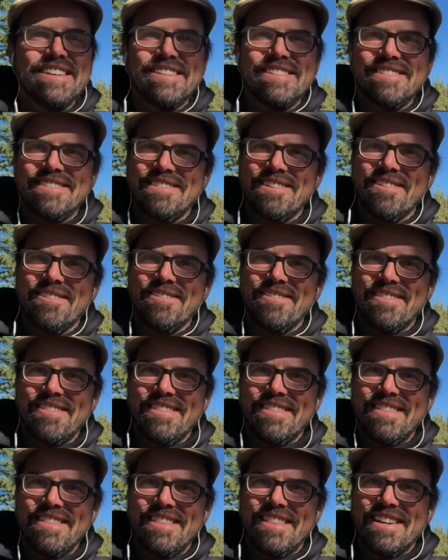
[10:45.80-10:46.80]
So
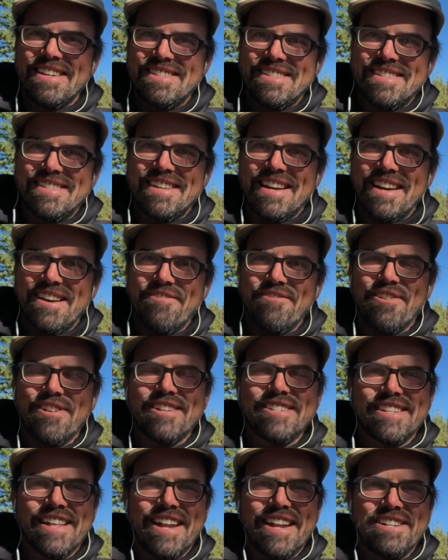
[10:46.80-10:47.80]
this
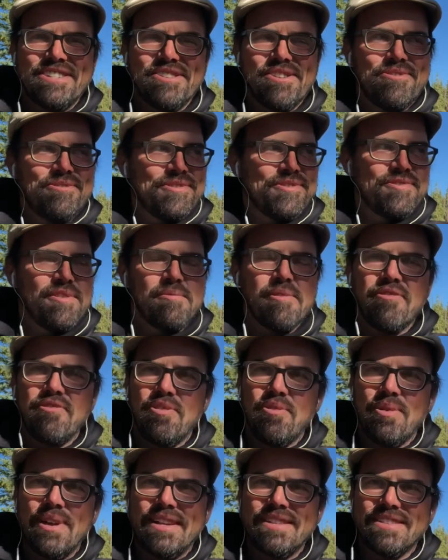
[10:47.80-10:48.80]
footage that I showed was from a
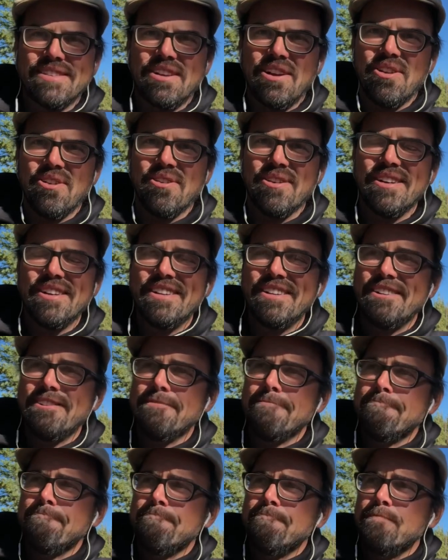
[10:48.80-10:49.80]
few weeks ago,
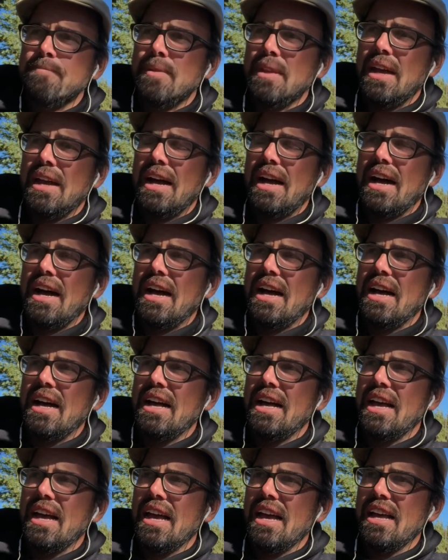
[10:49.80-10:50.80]

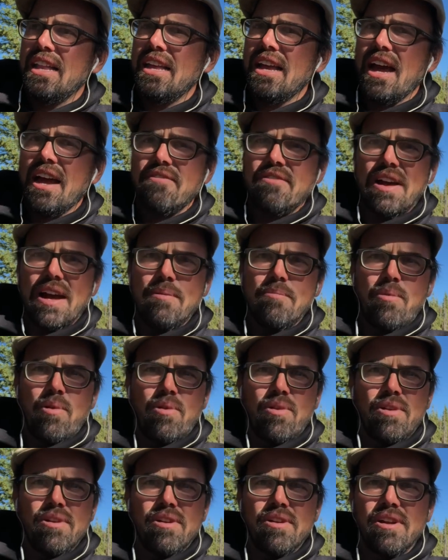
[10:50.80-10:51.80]
and yeah, I've got
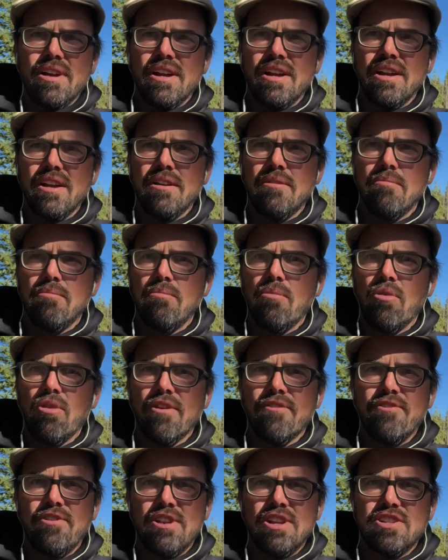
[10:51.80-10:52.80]
more
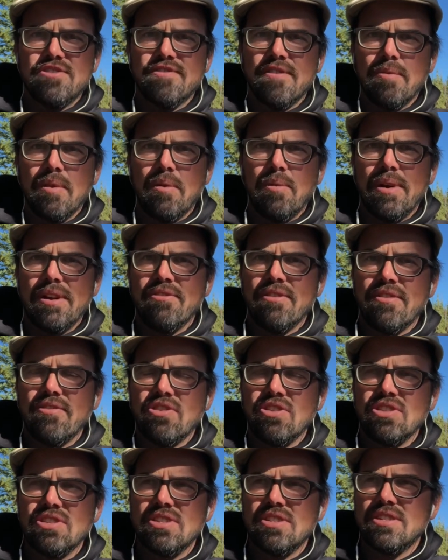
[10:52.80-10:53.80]
footage from the Wind
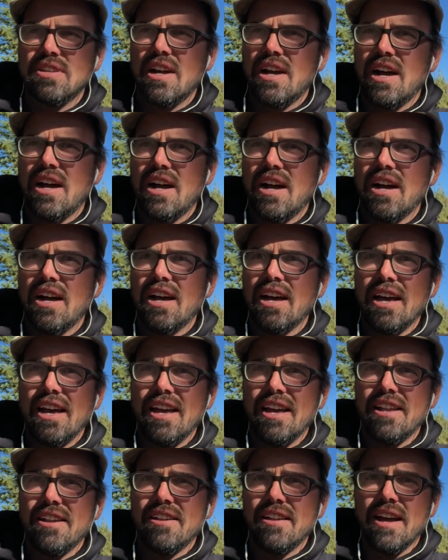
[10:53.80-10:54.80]
Rivers
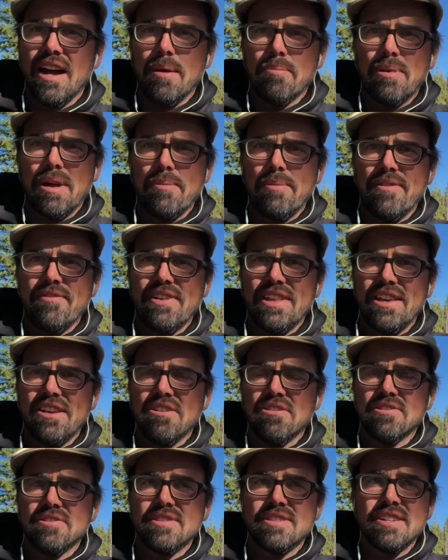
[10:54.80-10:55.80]
in upcoming
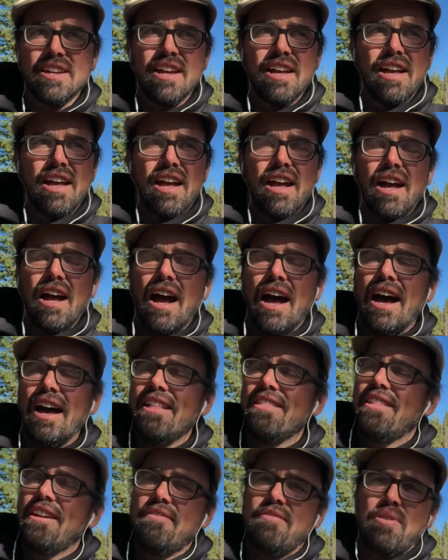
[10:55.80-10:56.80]
videos. I
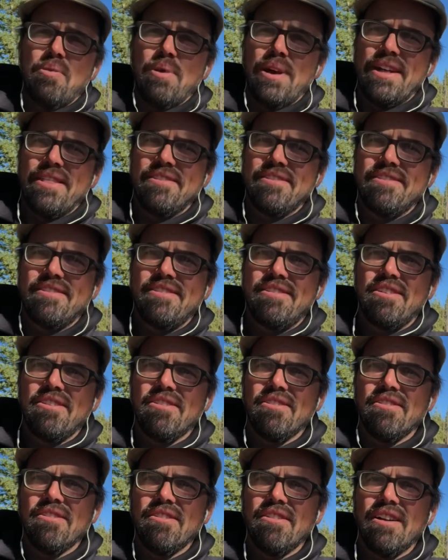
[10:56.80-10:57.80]
love the winds;
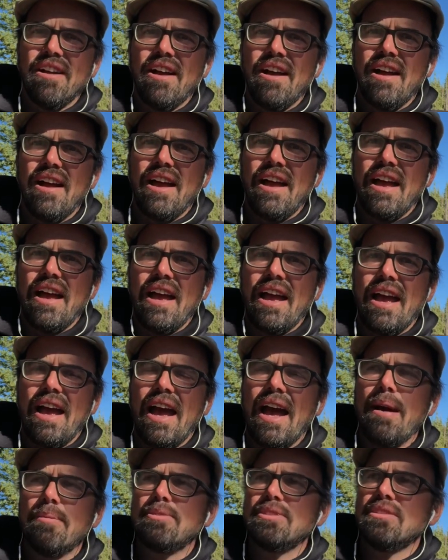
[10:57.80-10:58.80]
they're
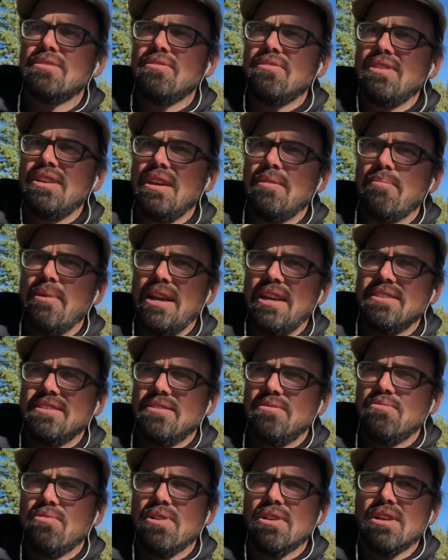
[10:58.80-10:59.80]
absolutely
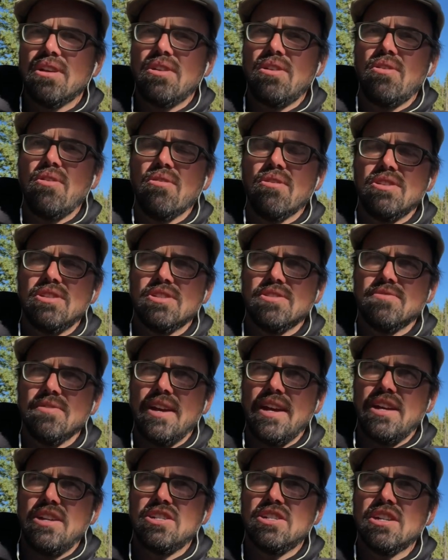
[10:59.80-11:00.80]
amazing. What a gorgeous
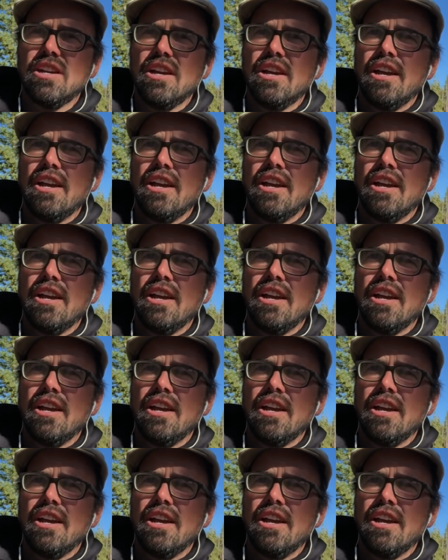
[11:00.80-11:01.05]
range!